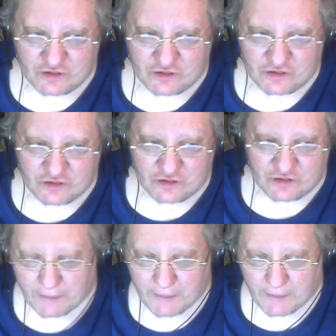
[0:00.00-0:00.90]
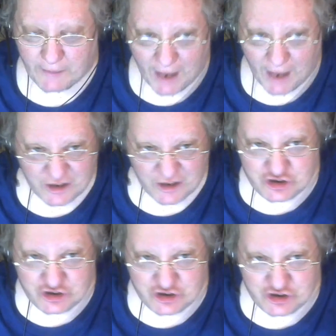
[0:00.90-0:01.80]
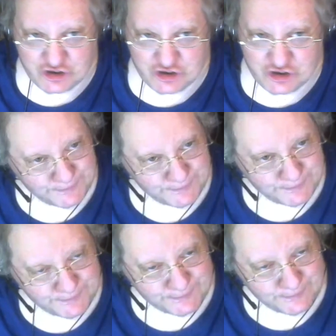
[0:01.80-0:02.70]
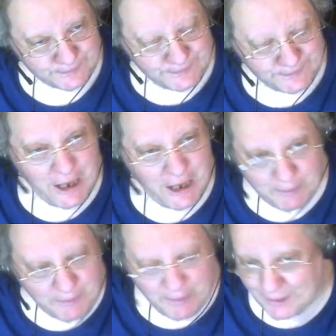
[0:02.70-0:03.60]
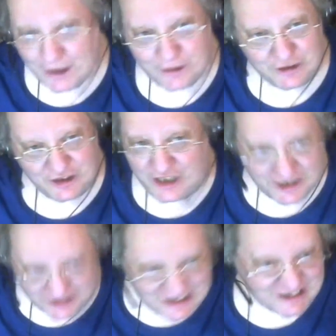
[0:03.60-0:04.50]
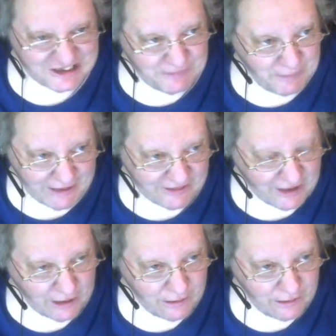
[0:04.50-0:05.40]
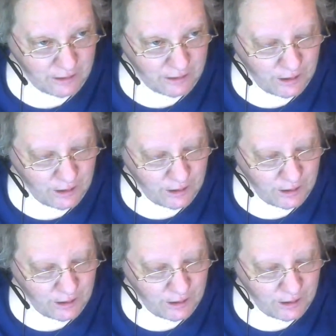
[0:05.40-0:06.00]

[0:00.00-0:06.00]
the MMR, but she's too old. The MMR didn't exist back then. But